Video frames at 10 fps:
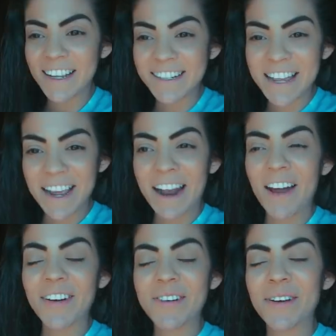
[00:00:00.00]
take it
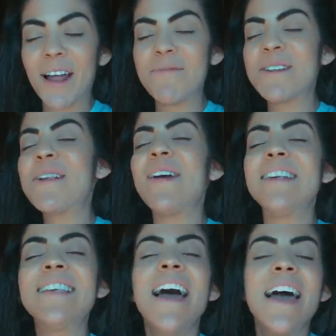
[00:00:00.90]
out and whatnot. But
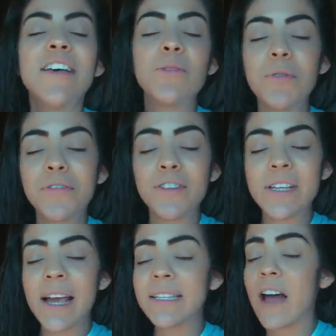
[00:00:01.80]
anyways, it's a beautiful day.